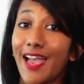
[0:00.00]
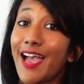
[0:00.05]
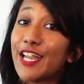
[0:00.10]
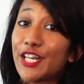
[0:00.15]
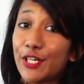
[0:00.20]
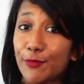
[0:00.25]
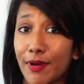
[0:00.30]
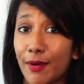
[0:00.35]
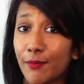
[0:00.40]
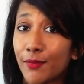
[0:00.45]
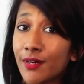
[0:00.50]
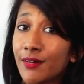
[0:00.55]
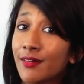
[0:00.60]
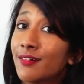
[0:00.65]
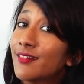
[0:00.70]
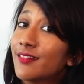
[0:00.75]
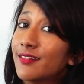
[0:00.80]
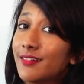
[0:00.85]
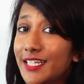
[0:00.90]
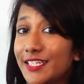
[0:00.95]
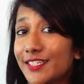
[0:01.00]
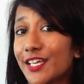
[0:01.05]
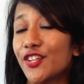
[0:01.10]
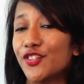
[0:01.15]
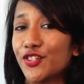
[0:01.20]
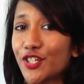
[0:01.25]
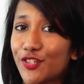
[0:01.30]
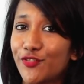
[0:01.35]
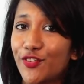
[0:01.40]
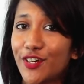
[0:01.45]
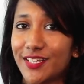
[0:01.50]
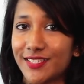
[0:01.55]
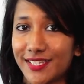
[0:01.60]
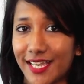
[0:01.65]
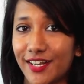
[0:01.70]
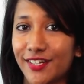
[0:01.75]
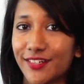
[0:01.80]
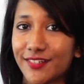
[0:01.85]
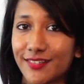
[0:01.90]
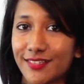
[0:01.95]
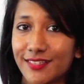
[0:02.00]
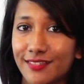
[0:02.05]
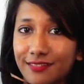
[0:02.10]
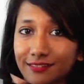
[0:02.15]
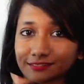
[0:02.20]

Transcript: And remember, these aren't just for designers.